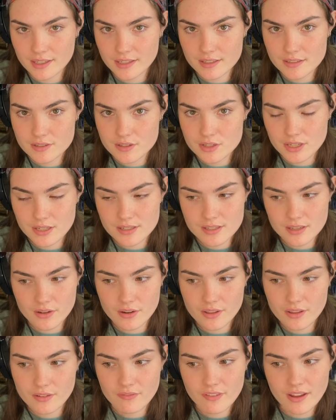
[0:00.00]
Like, she needs to
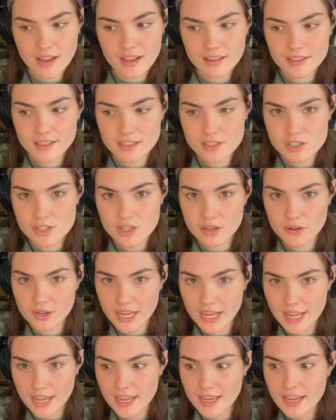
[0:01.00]
go to the vet. Like, is she
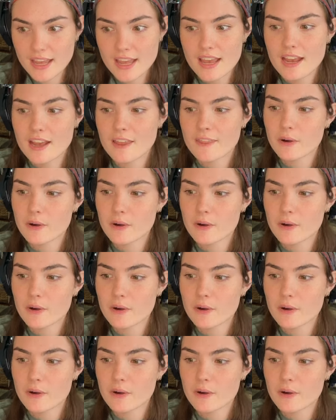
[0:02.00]
okay?